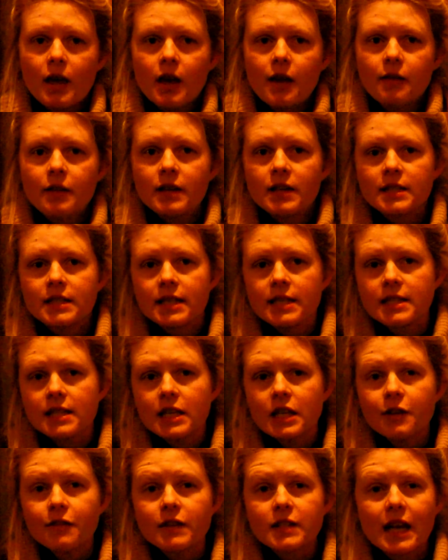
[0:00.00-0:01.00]
The
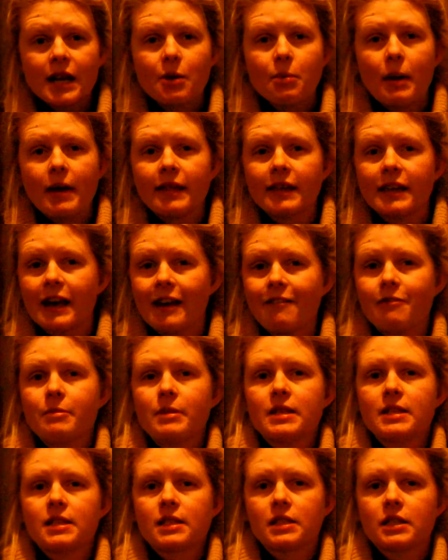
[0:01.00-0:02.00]
necessity of the tunnel by the
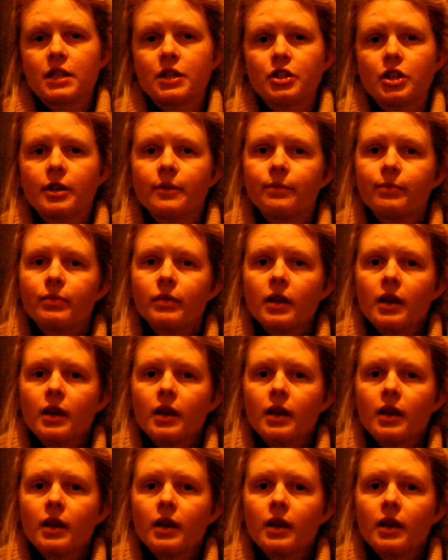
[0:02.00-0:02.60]
government's decision